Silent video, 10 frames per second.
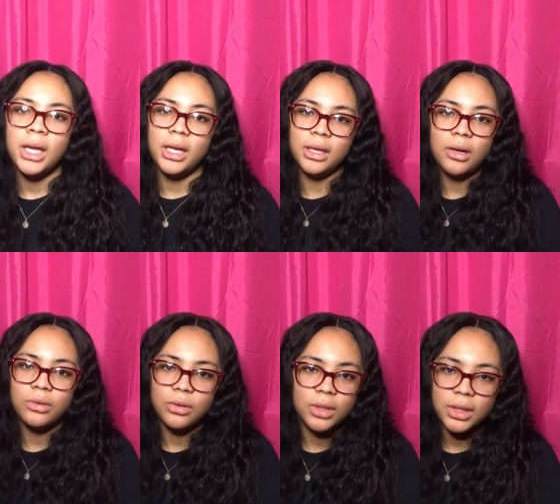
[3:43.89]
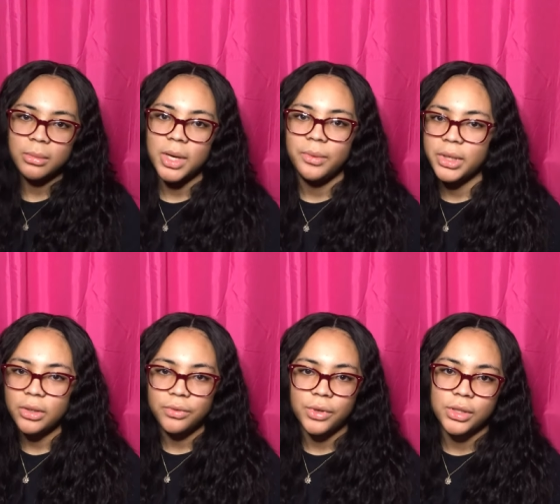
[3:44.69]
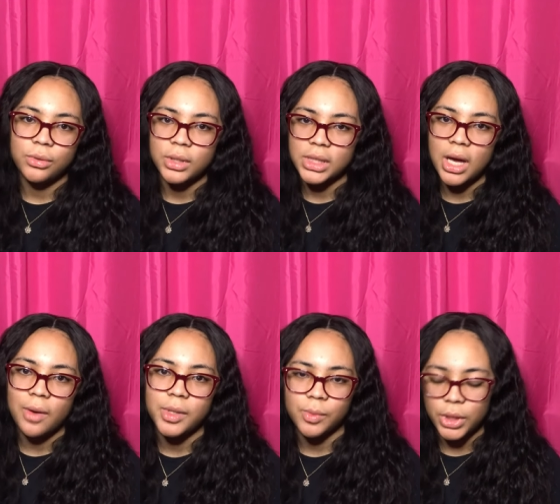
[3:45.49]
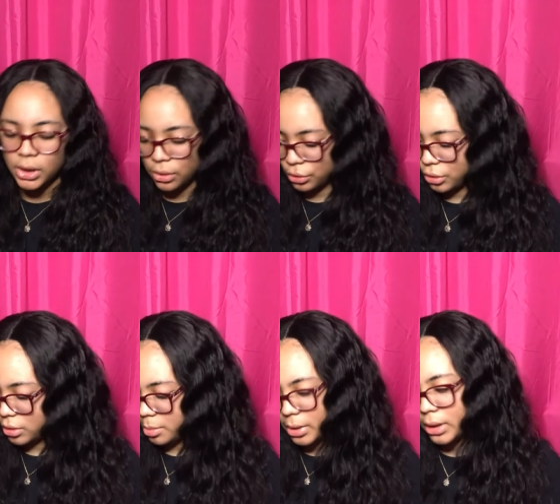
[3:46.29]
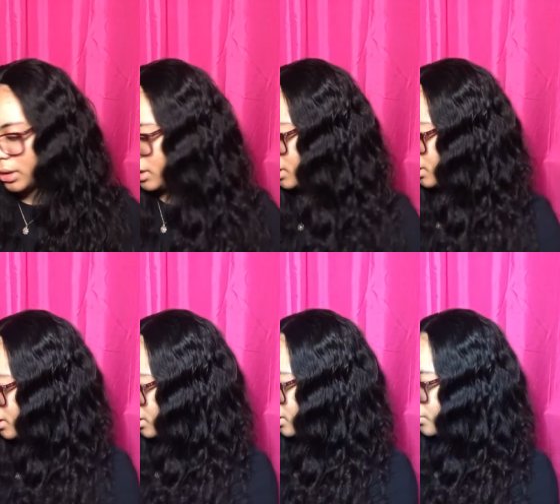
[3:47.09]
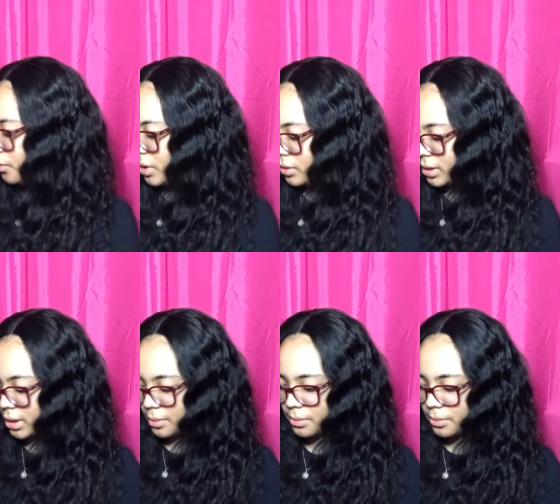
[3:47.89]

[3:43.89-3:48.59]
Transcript: And I don't know nothing about wearing no frontal because I always wear closures. But we gonna see.